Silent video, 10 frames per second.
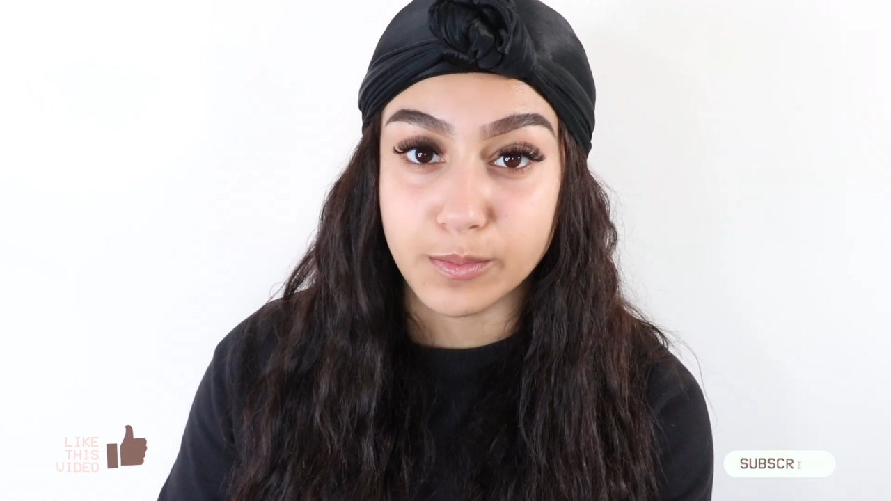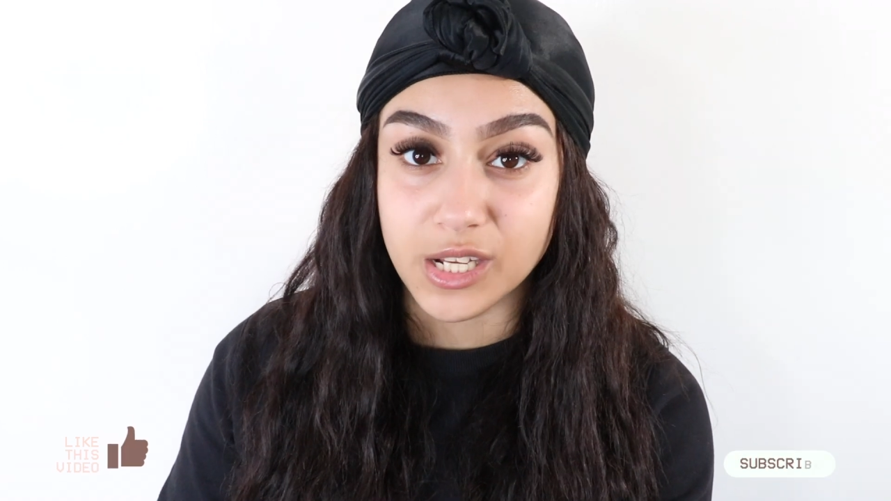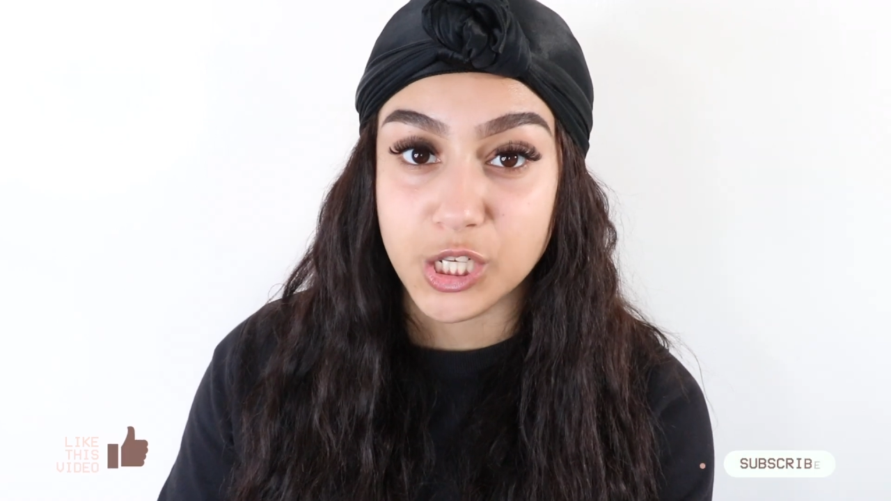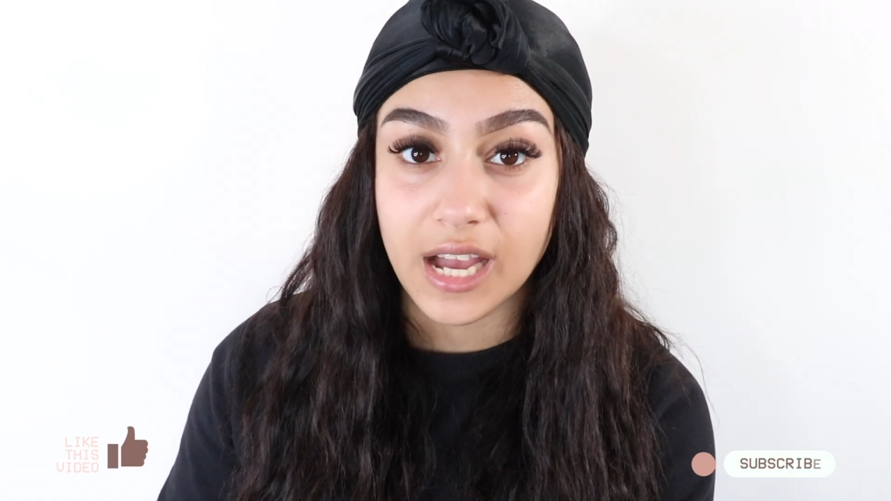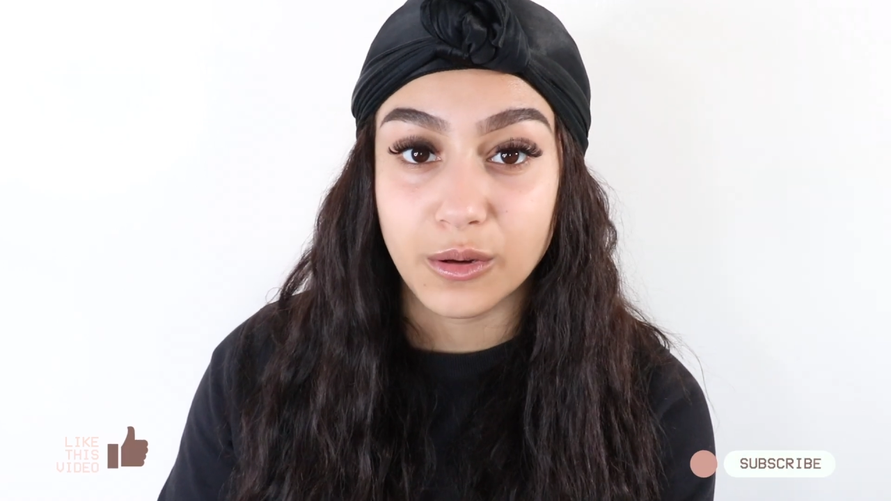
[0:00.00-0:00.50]
my
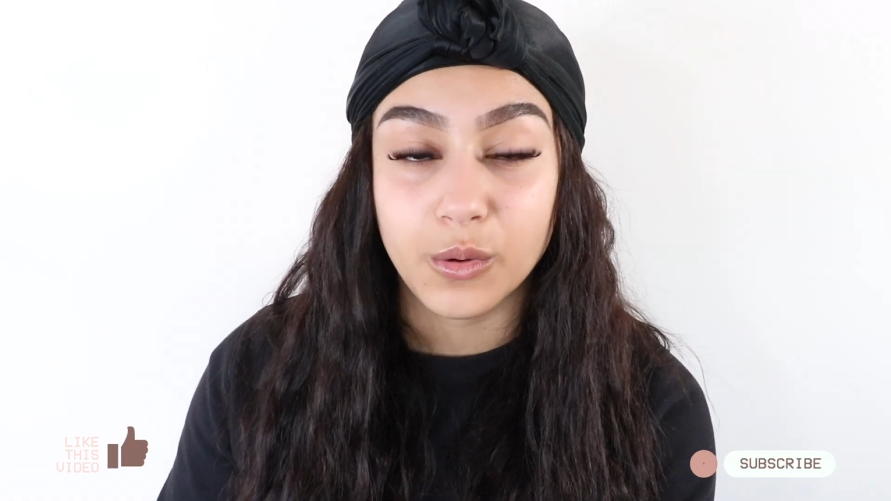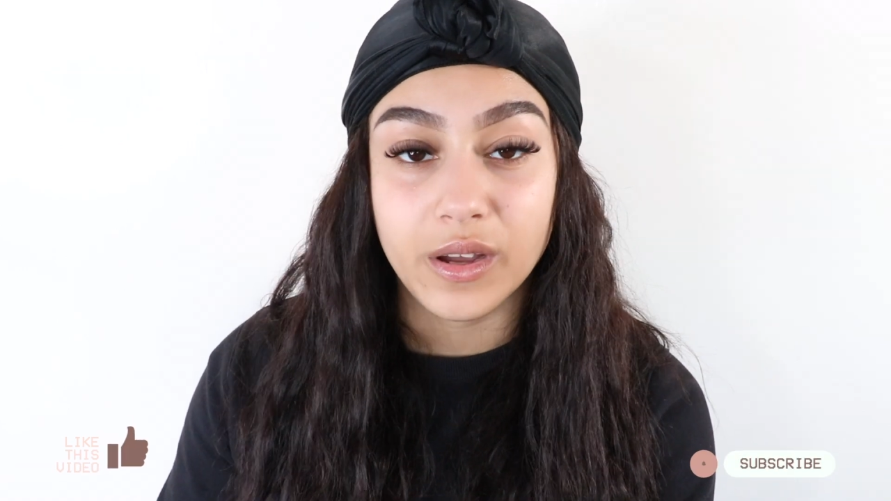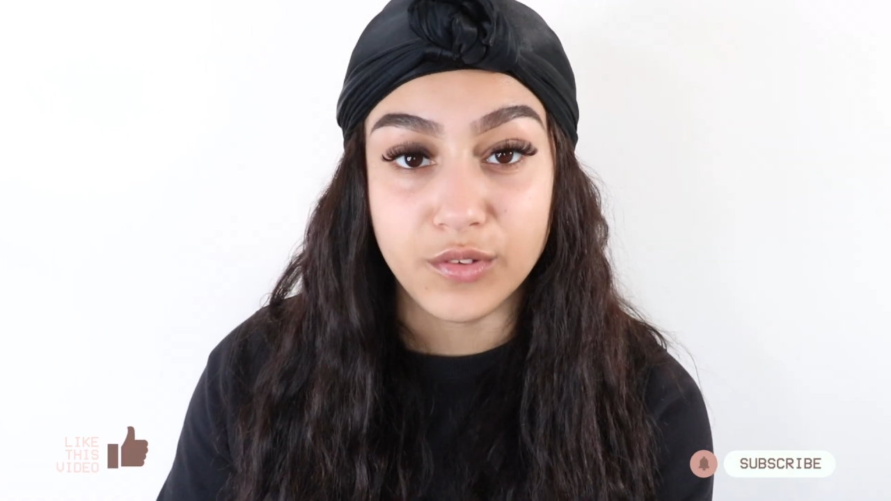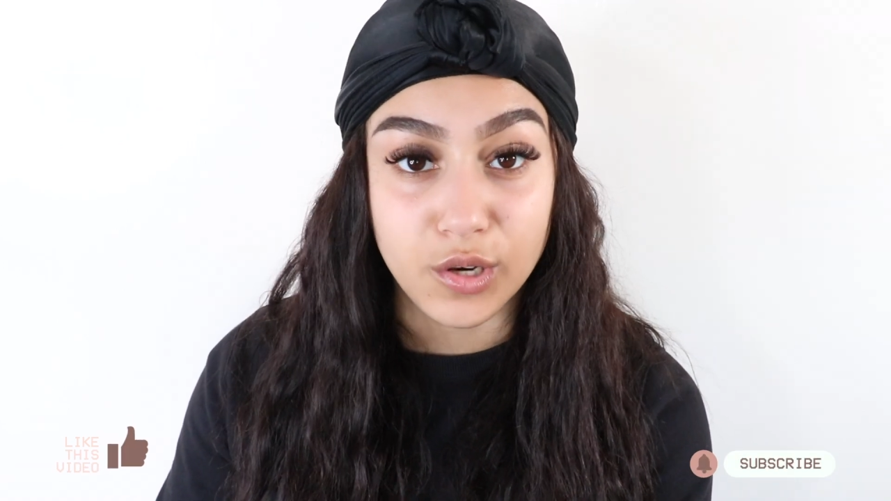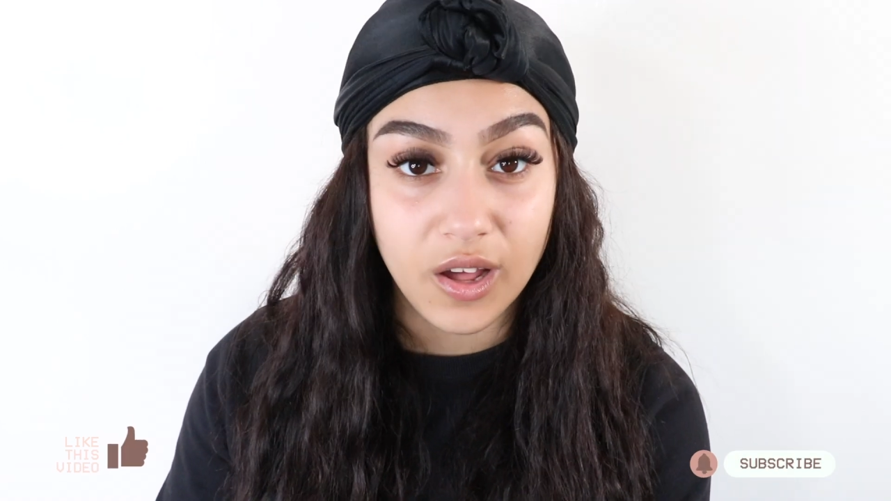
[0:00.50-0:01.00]
channel
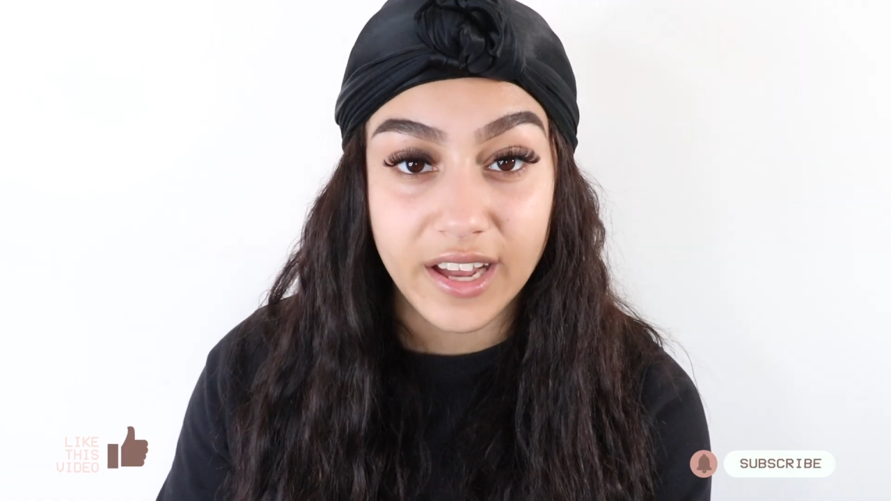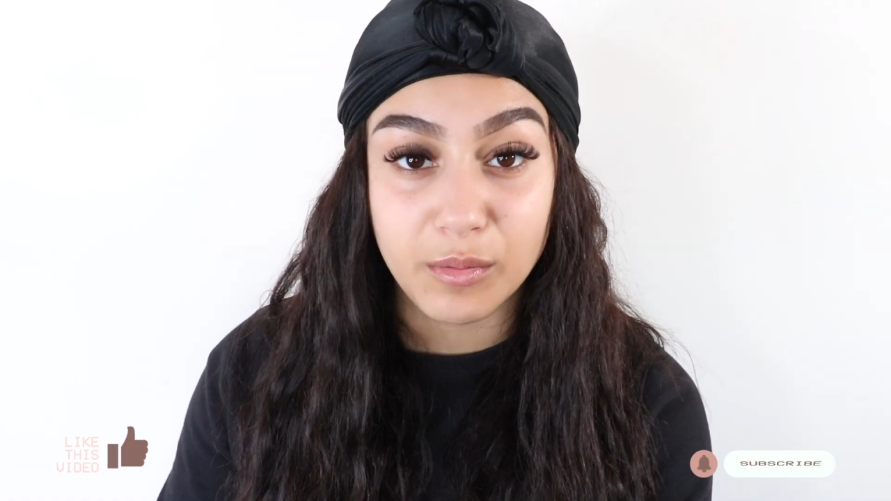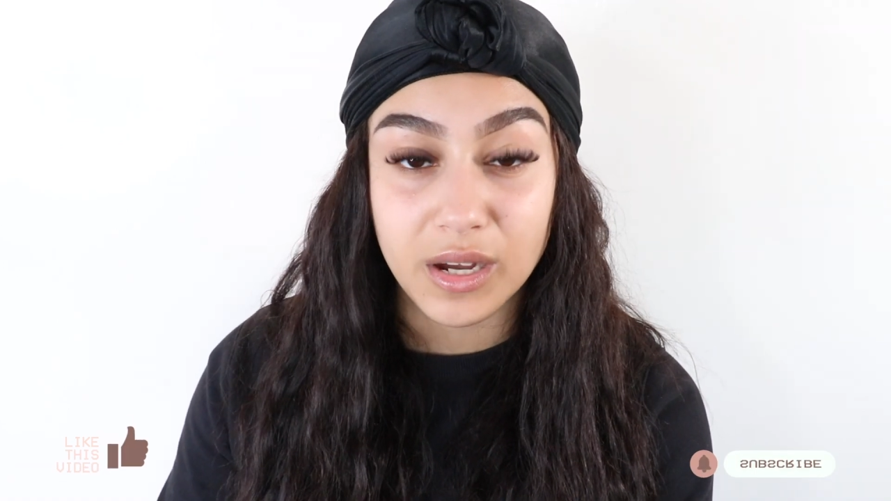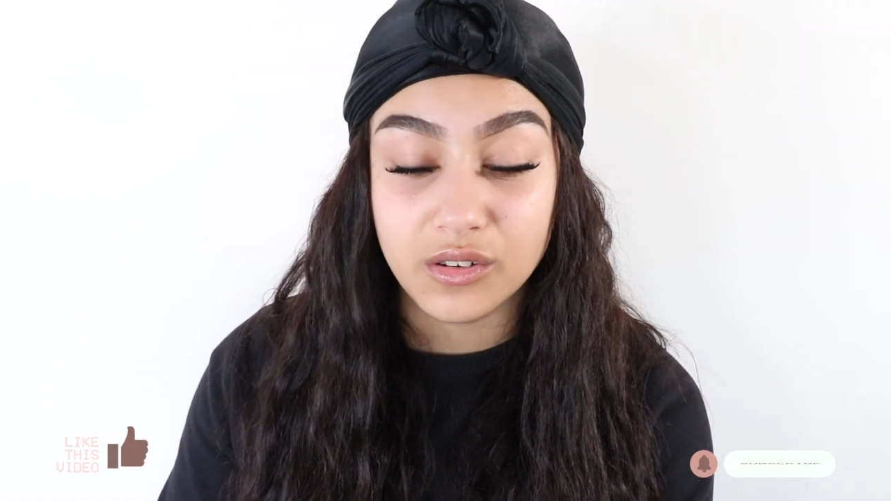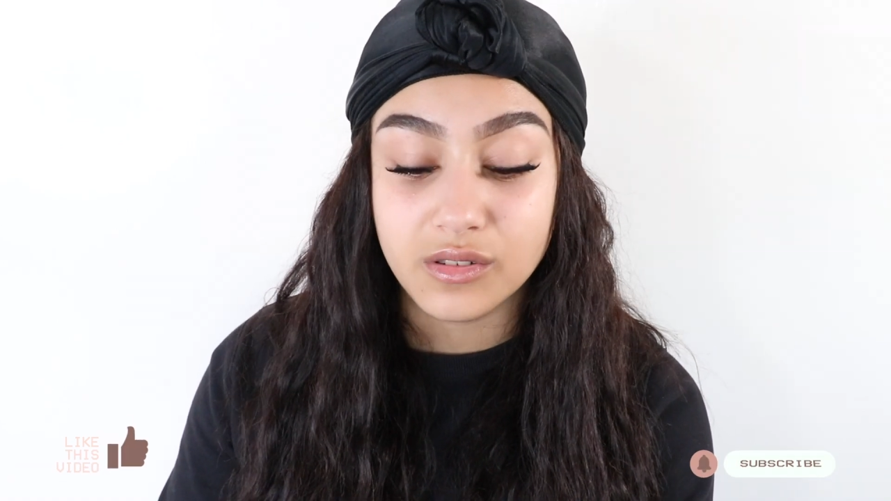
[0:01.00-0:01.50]
if you like
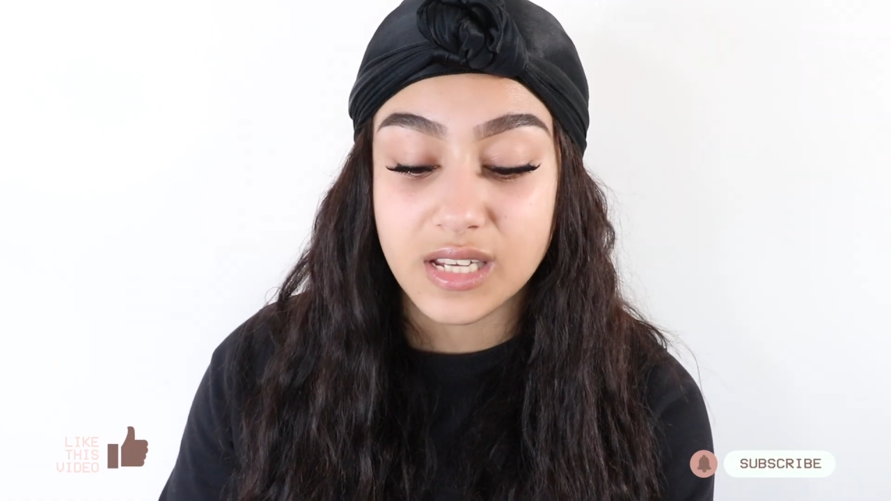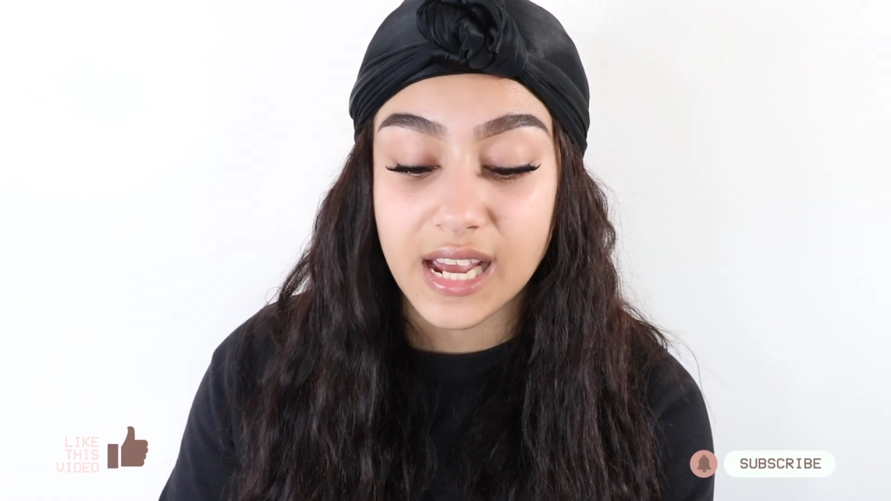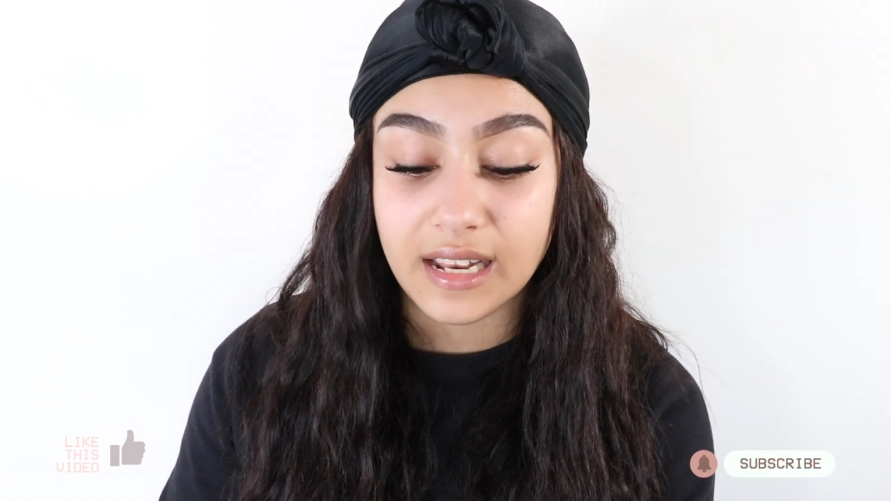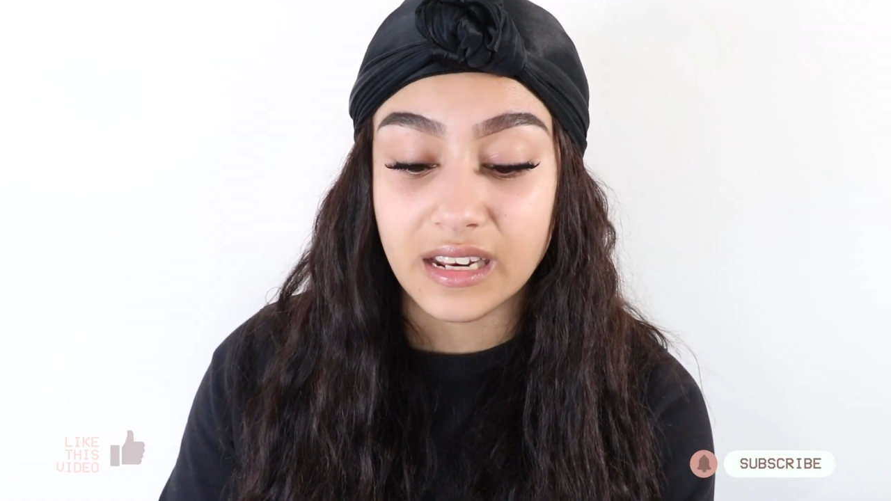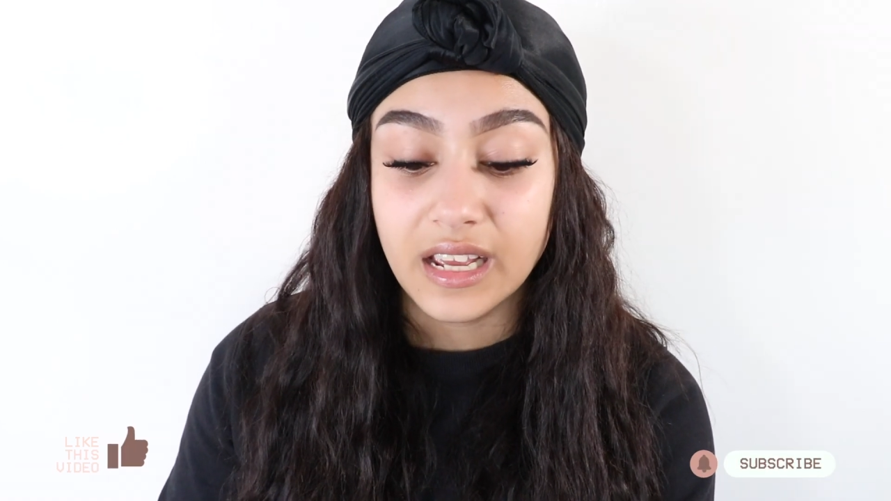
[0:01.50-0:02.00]
my
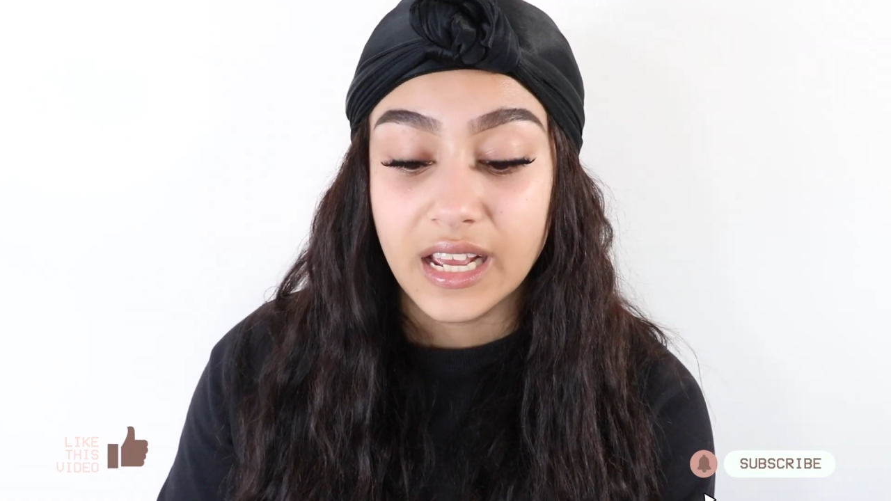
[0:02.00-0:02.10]
content,